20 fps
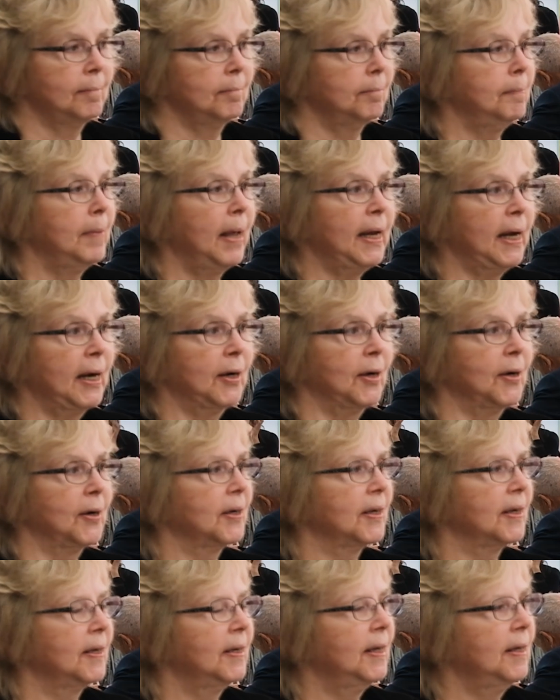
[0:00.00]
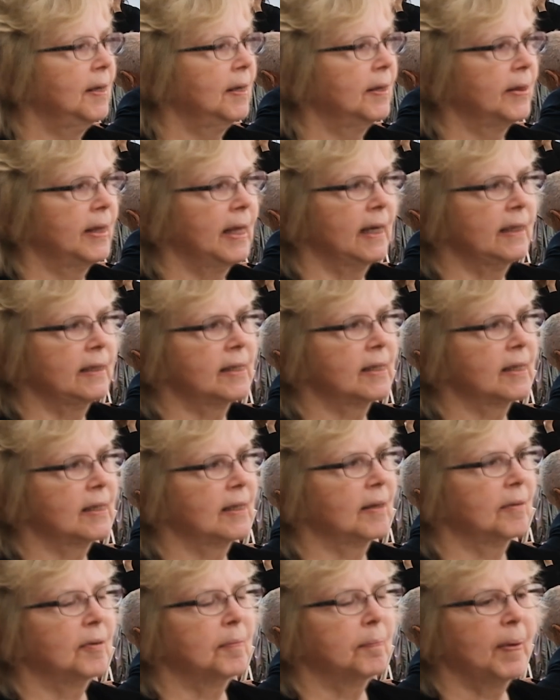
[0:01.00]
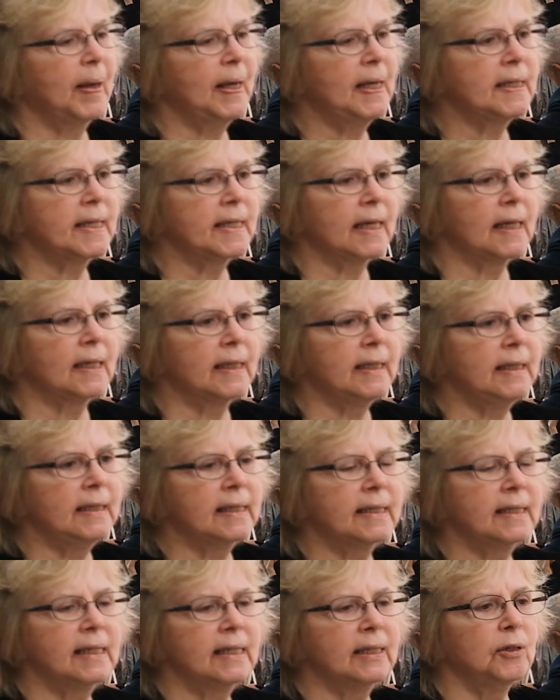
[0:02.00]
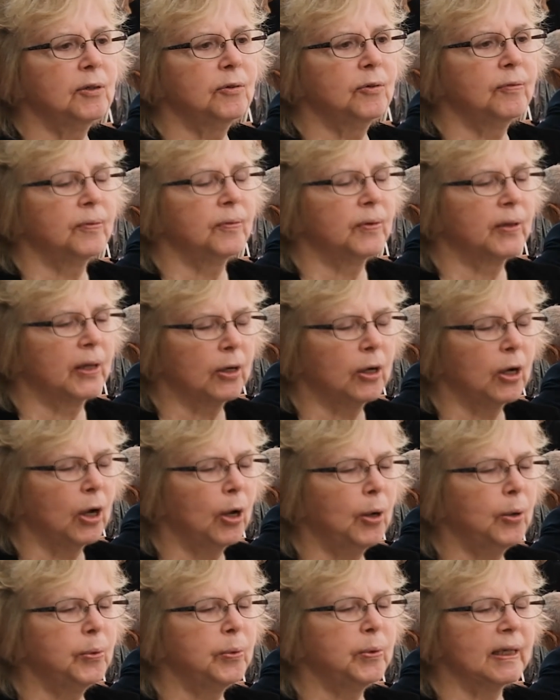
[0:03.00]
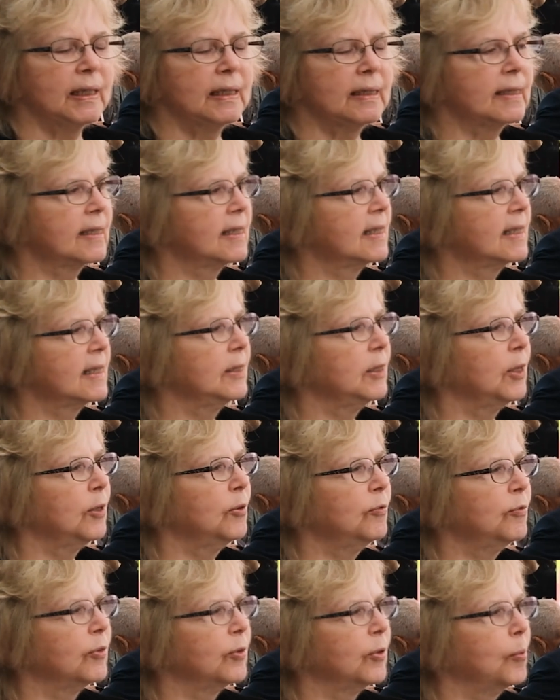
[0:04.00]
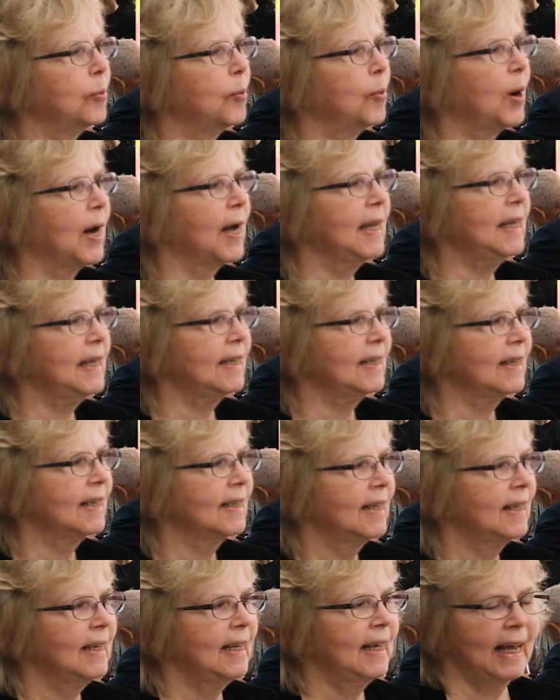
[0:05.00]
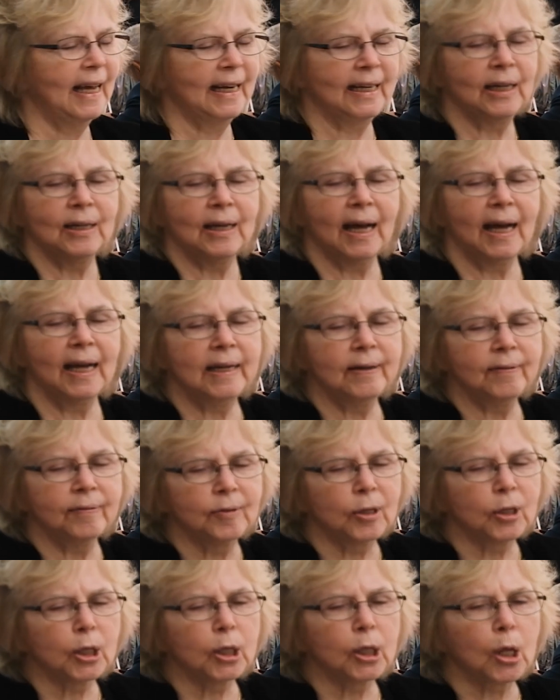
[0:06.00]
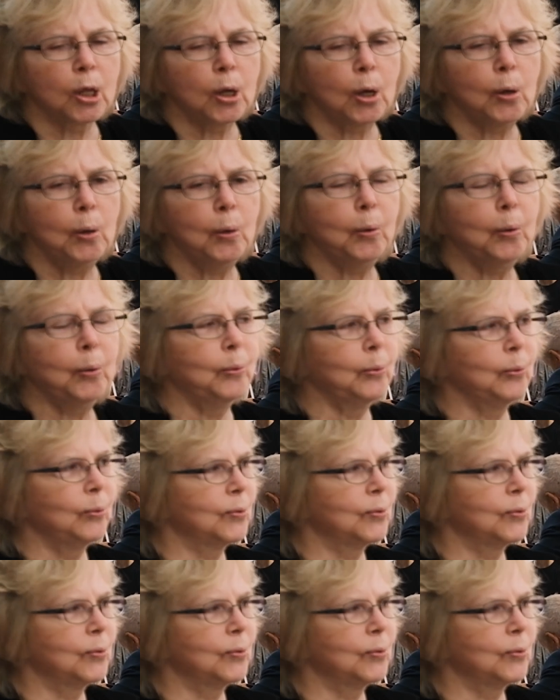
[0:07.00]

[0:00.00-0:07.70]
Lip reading: mare that's basically the coat is silver white and kind of glows,